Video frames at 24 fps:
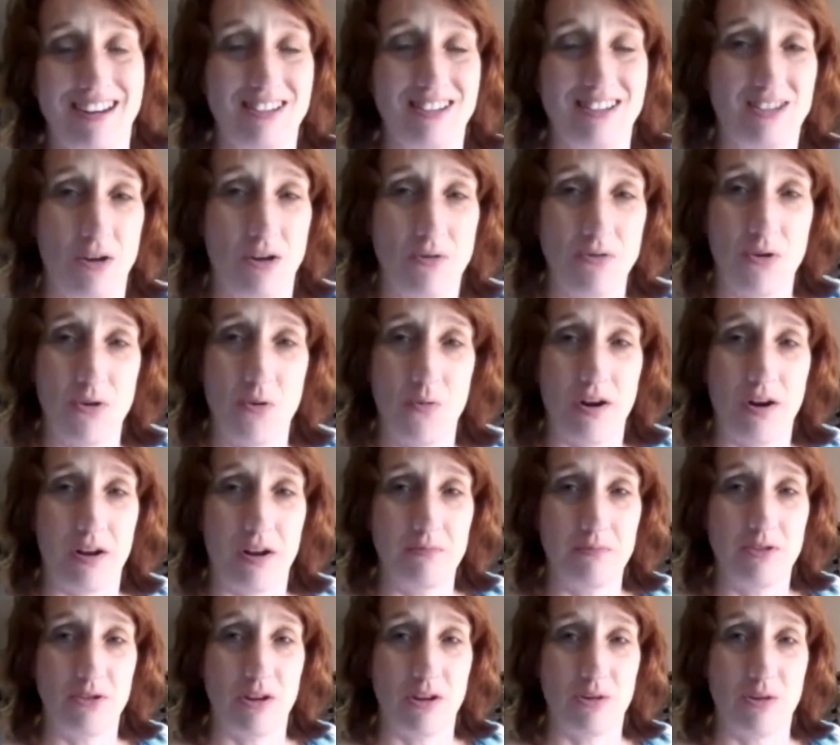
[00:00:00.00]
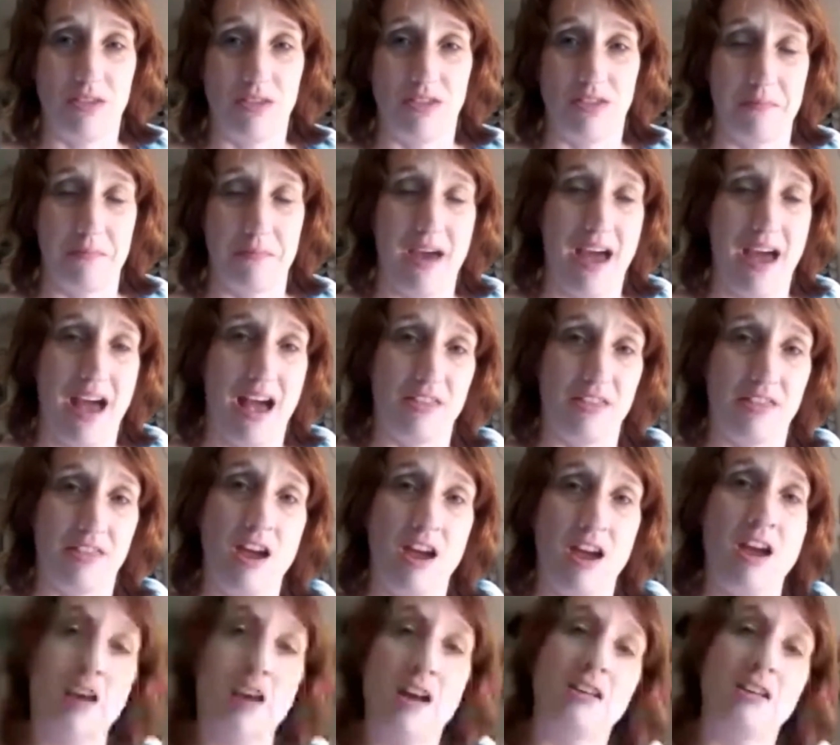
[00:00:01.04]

I don't know what I'm doing with the math.